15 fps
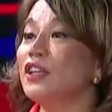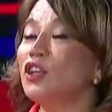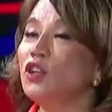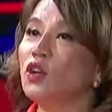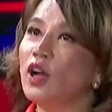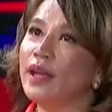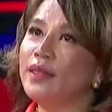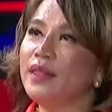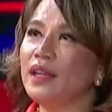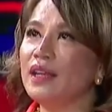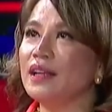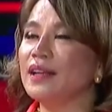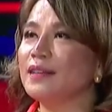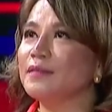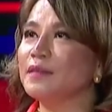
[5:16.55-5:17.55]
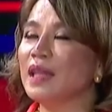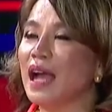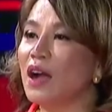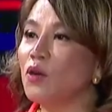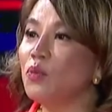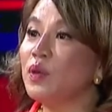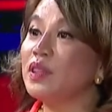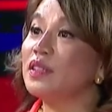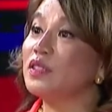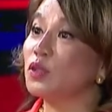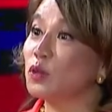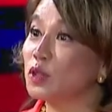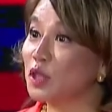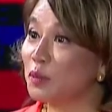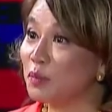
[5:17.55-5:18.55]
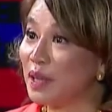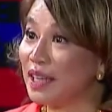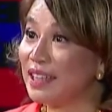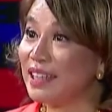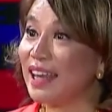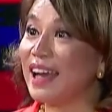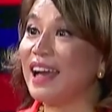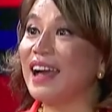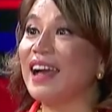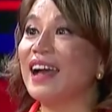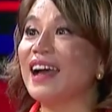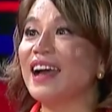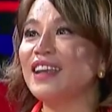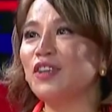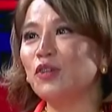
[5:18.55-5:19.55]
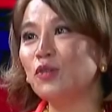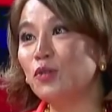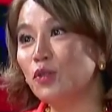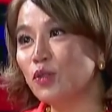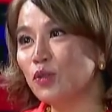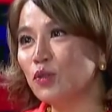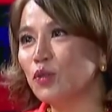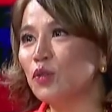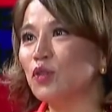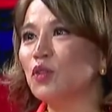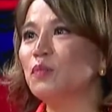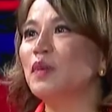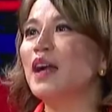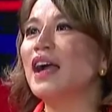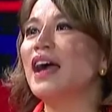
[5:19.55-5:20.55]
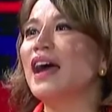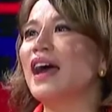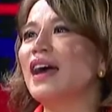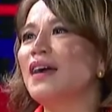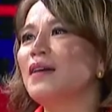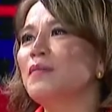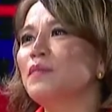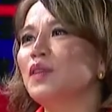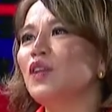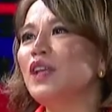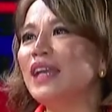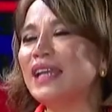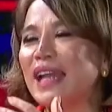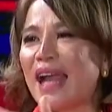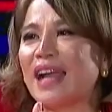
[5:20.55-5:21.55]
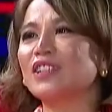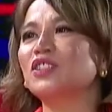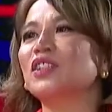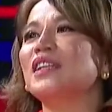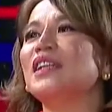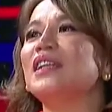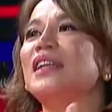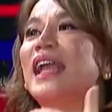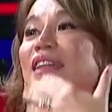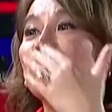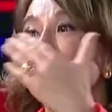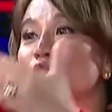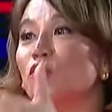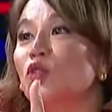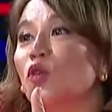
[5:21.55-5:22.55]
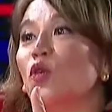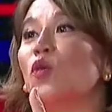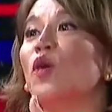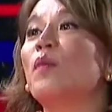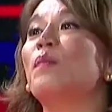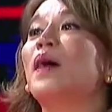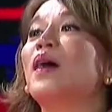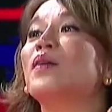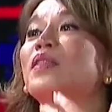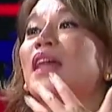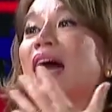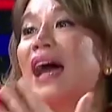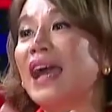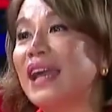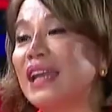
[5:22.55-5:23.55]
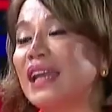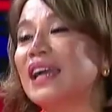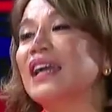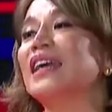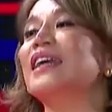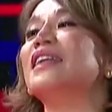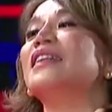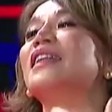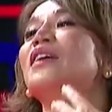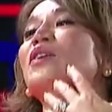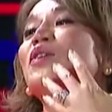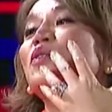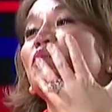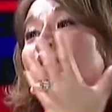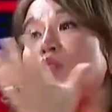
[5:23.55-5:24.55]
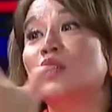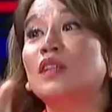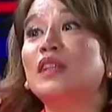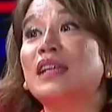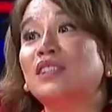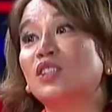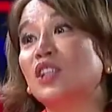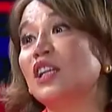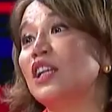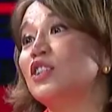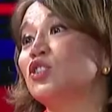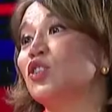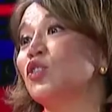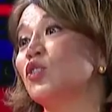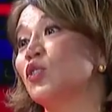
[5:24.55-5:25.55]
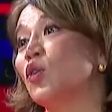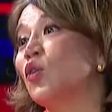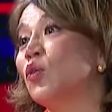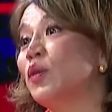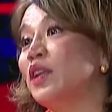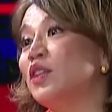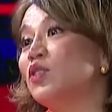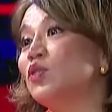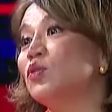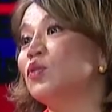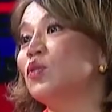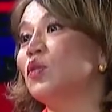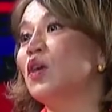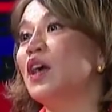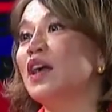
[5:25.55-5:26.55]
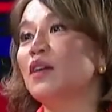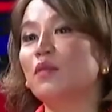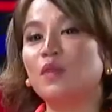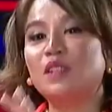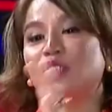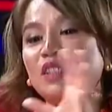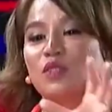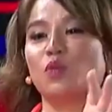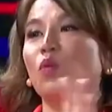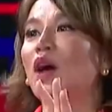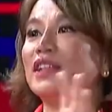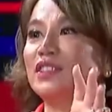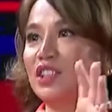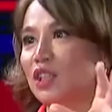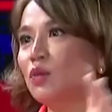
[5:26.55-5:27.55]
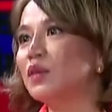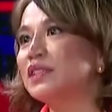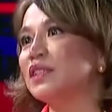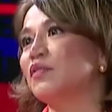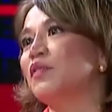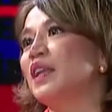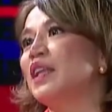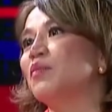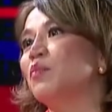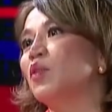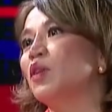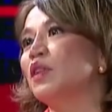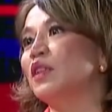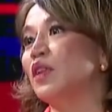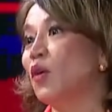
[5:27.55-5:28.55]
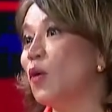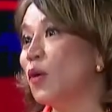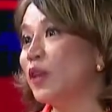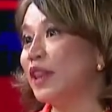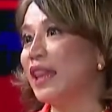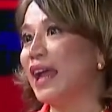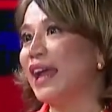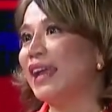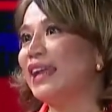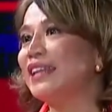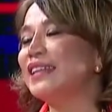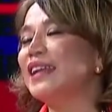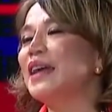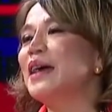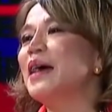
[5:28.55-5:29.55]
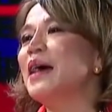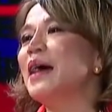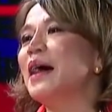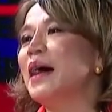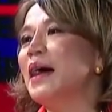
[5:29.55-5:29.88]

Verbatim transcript: You know, I think now with social media, yeah. YouTube, yeah. Um, you can actually get to know about the island, uh, the destination you're going to, right. with just watching what's available online. Right.